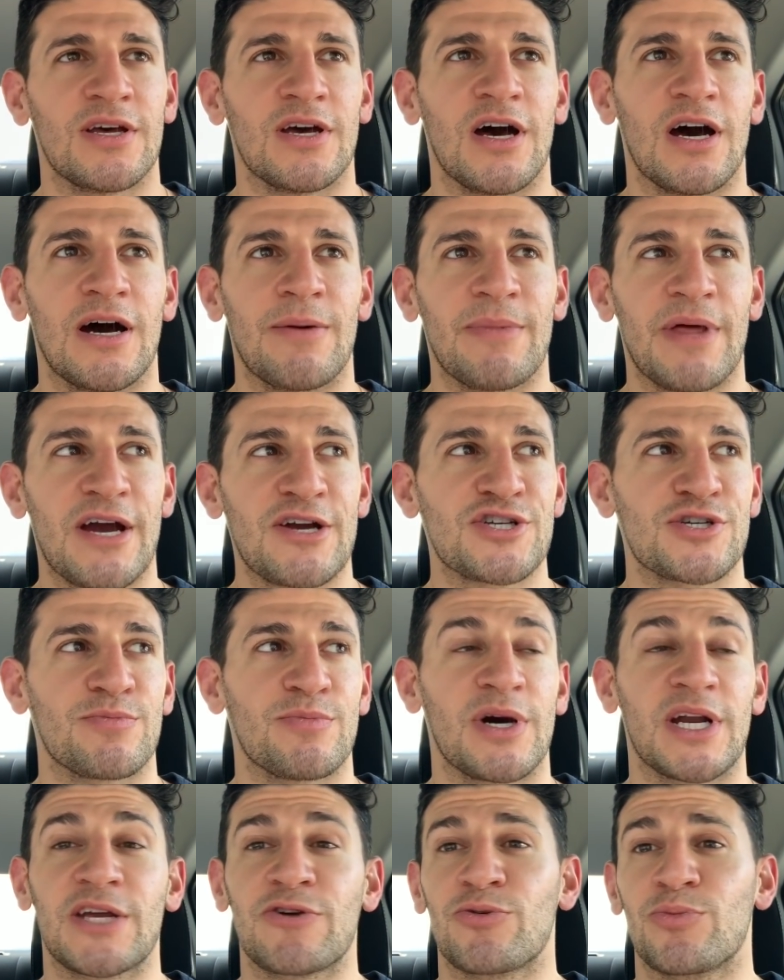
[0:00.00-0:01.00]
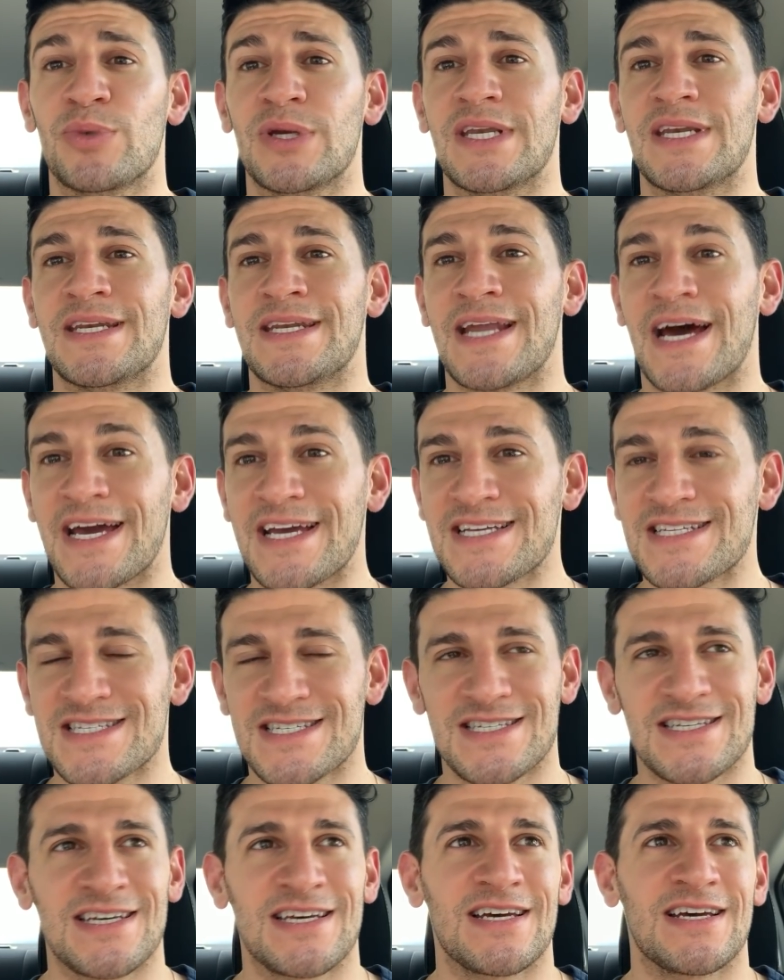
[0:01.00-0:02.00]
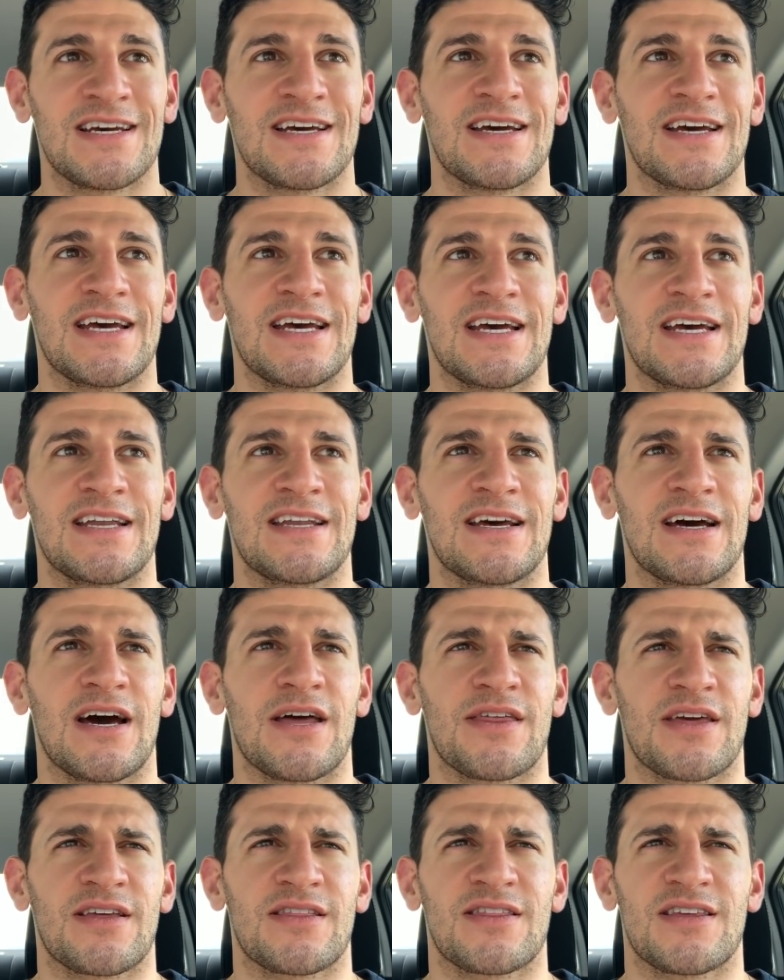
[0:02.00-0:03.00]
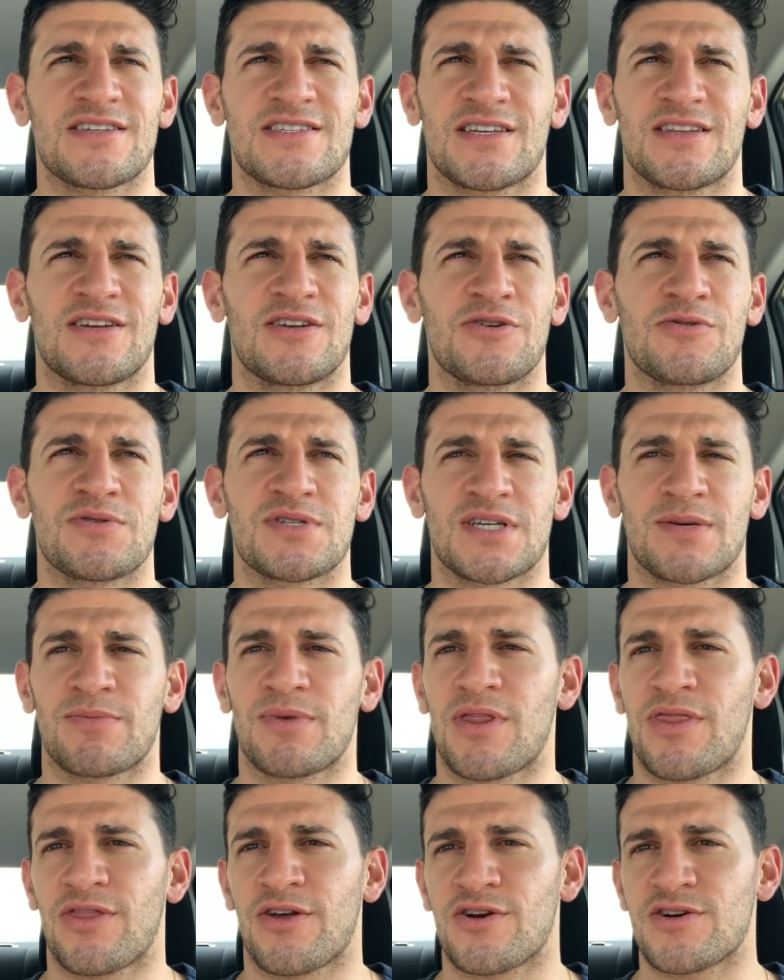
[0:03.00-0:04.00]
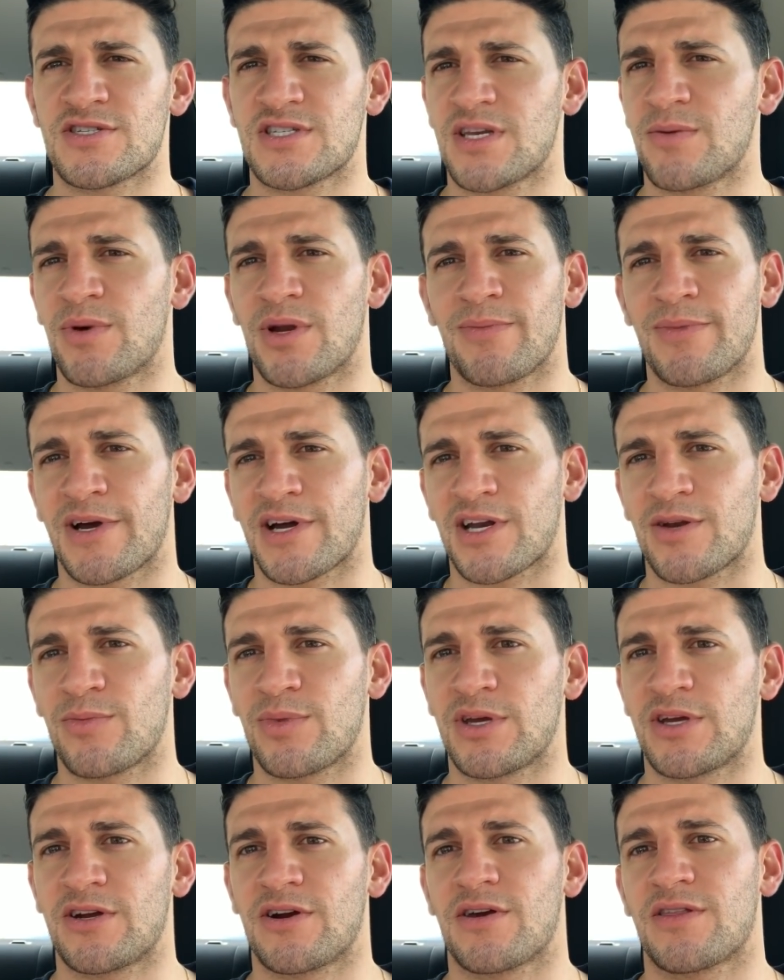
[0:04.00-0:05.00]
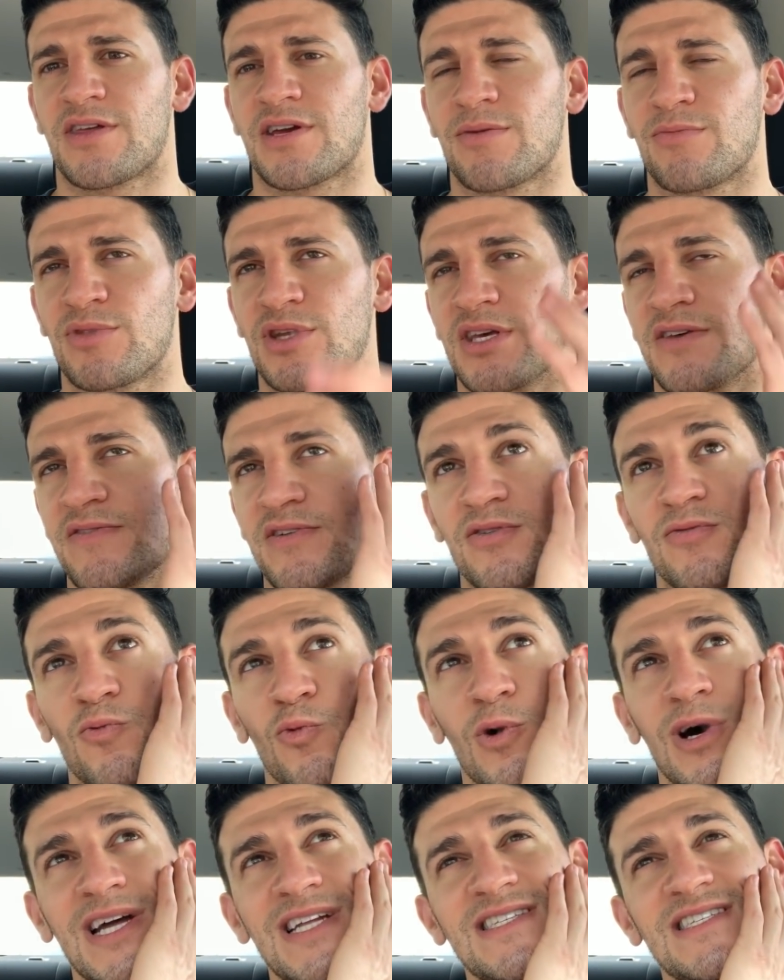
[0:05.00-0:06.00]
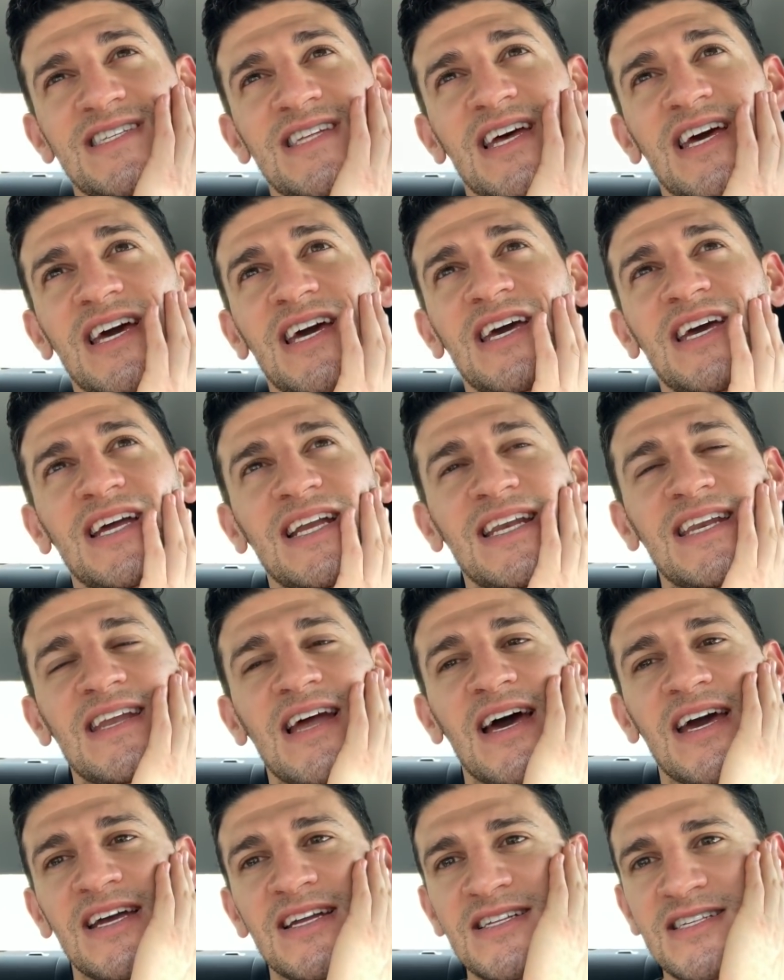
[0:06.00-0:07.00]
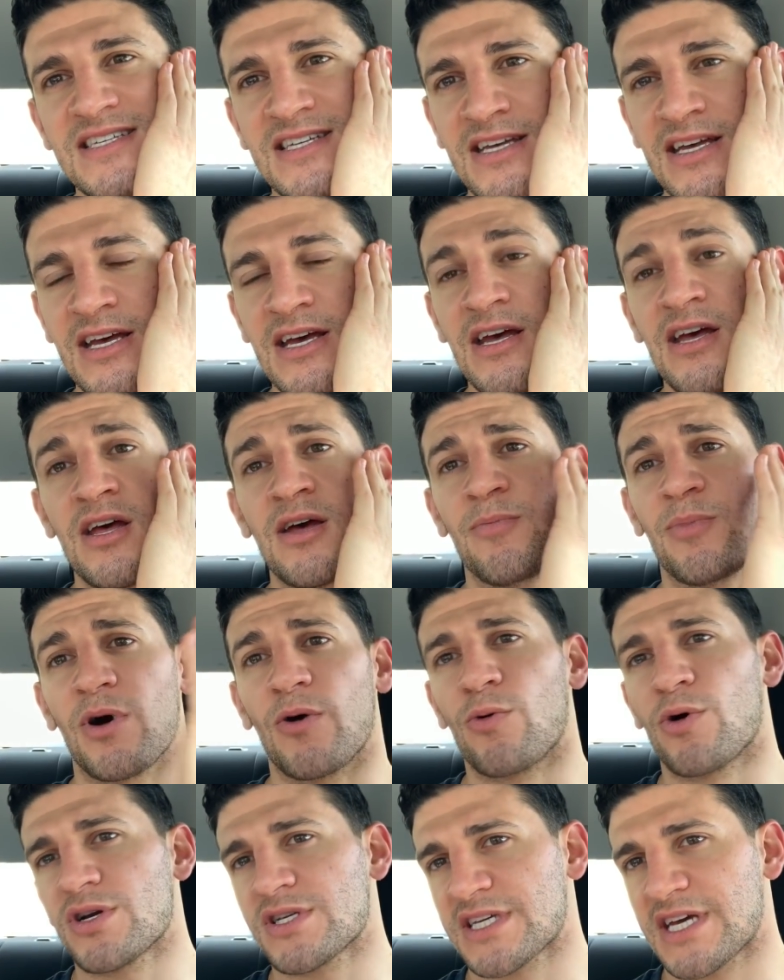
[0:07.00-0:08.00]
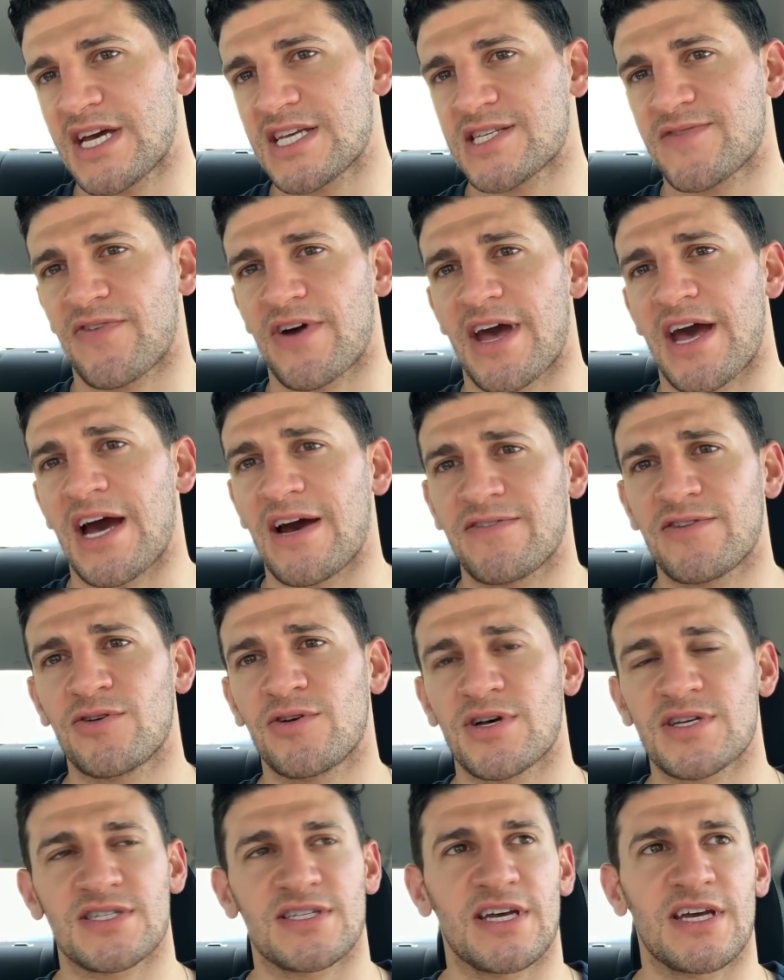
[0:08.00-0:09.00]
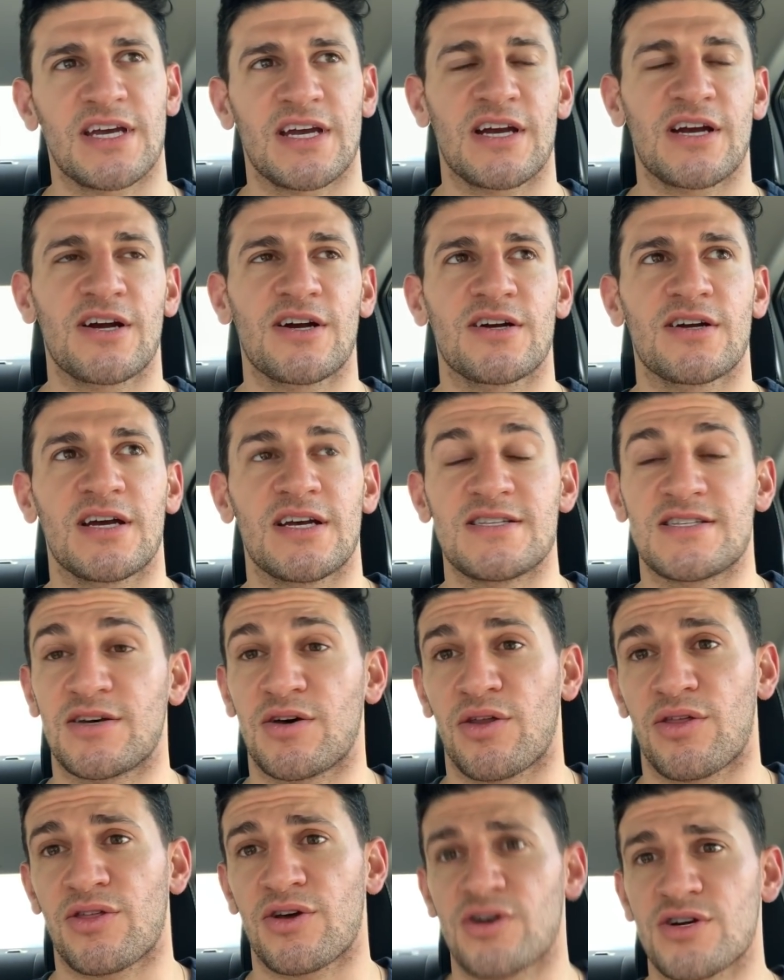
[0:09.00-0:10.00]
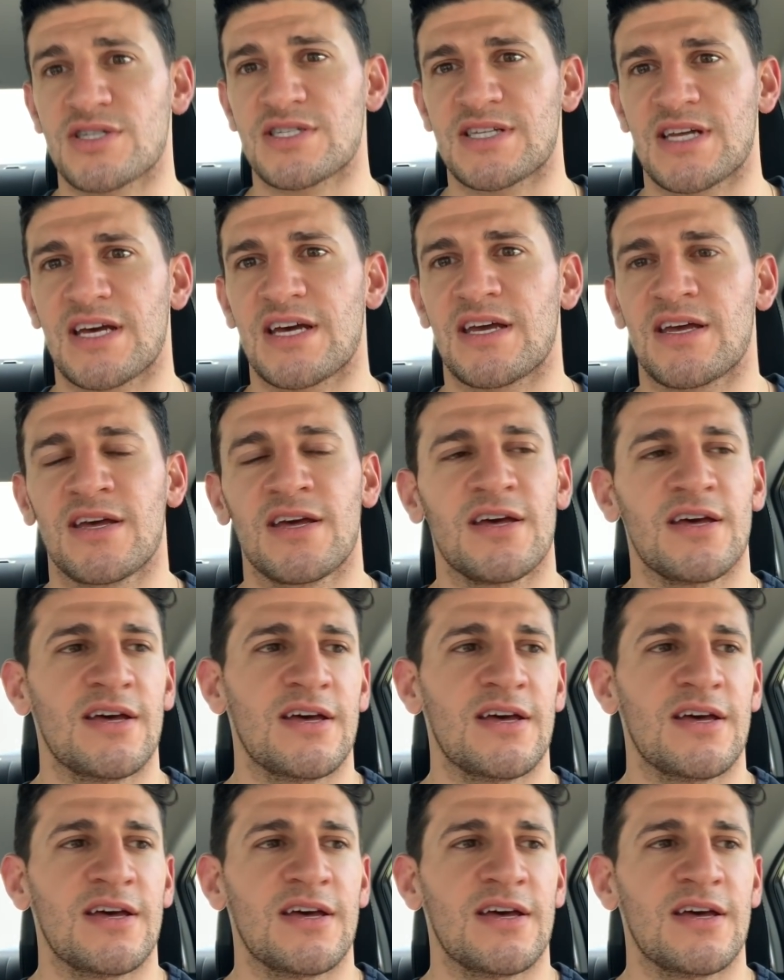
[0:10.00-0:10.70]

The extra money will be nice. And I think they said they're doing something Thursday, but I'm not going to be here. I think I'm leaving Wednesday night. But worst case, if I have to, I'll stay here until Thursday